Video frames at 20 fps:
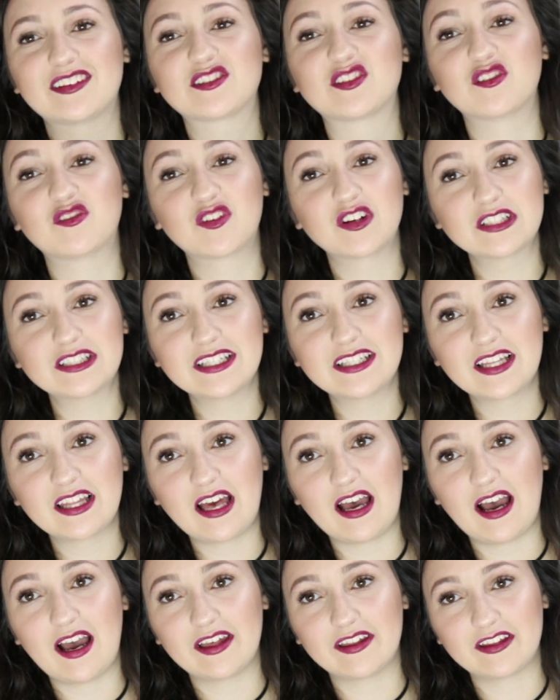So the first thing
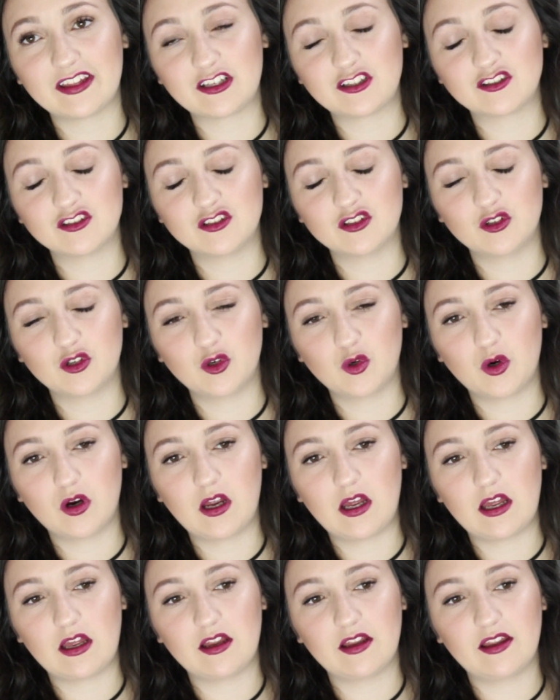that I like to do
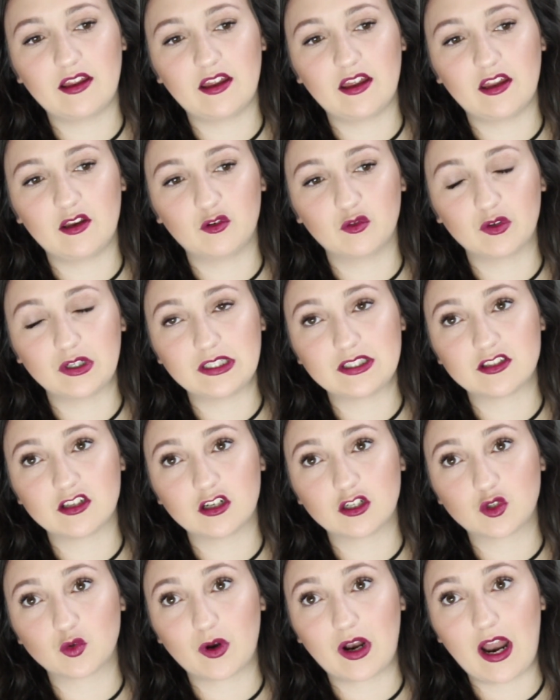and
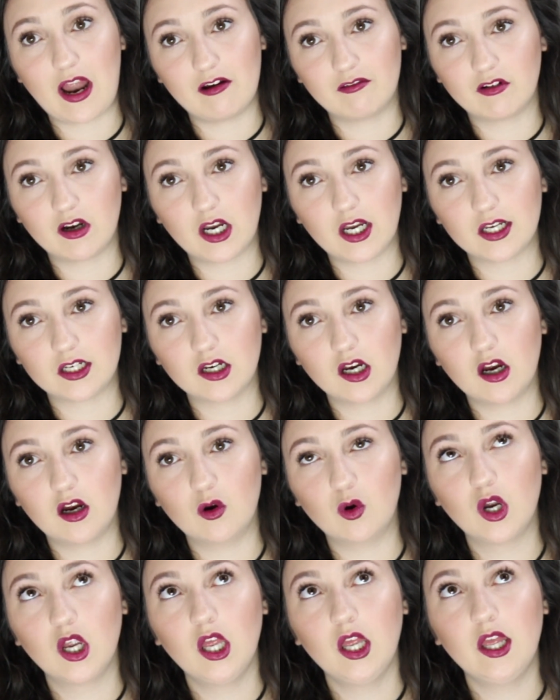research wherever I
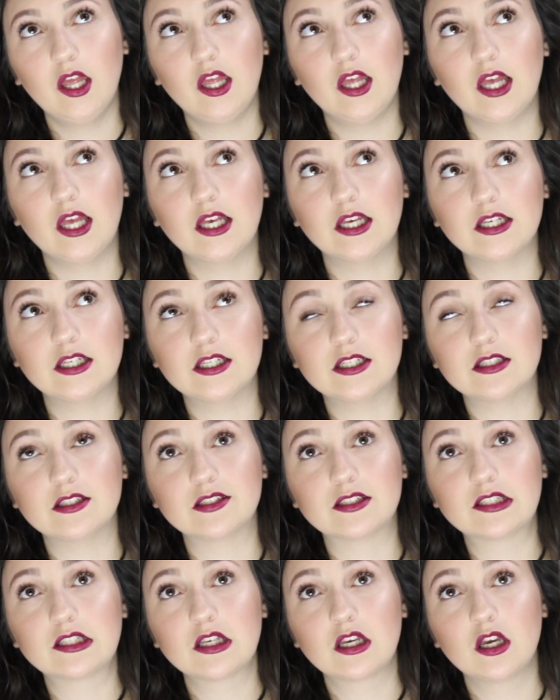go
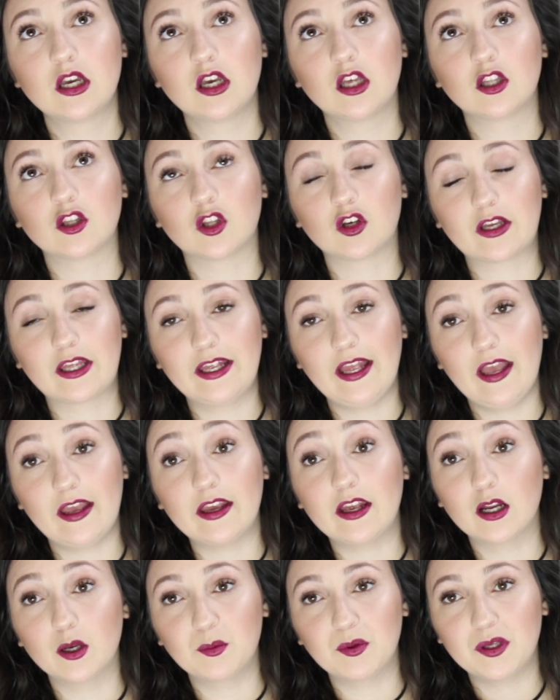is looking at
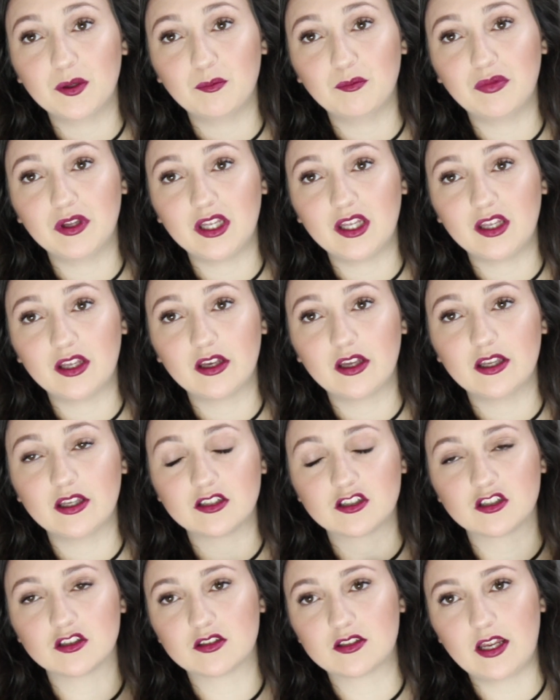Airbnb, and
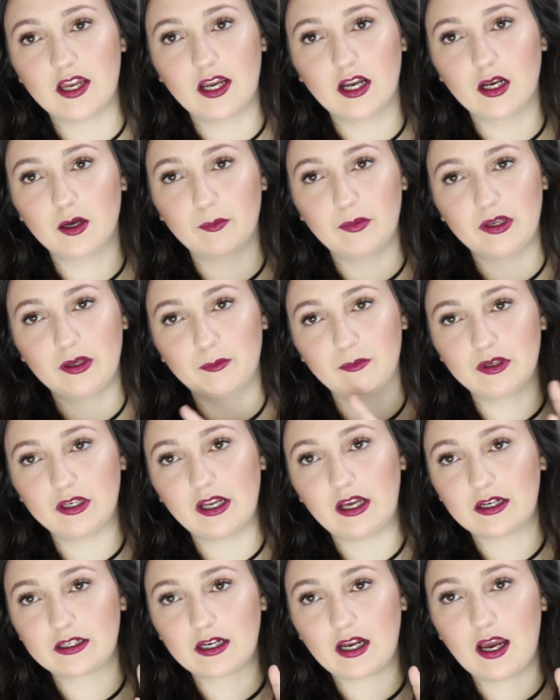it's just
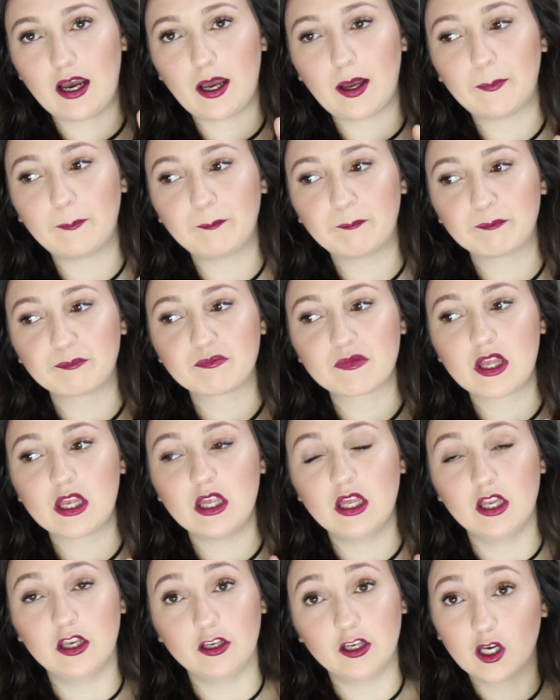airbnb.com.
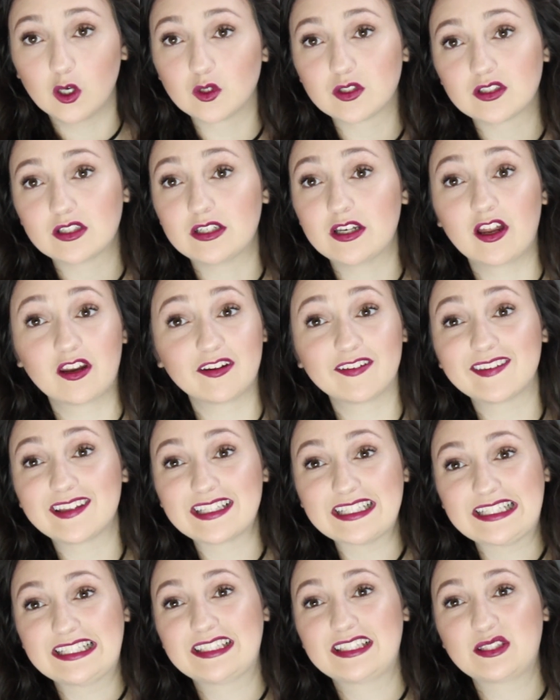None of
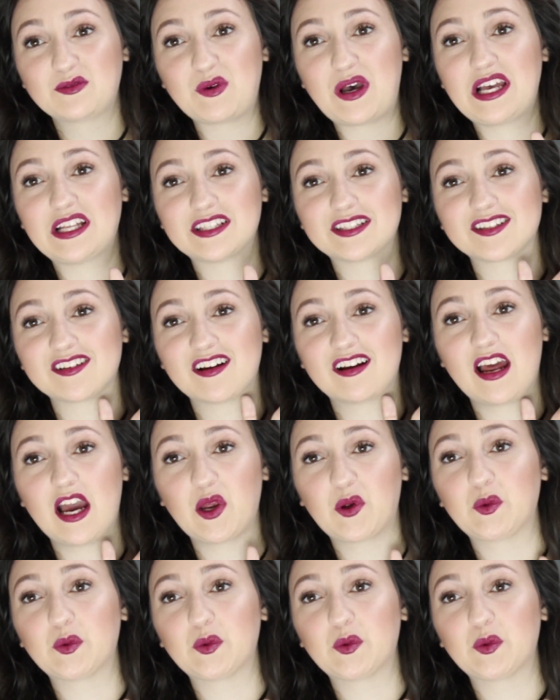this is sponsored.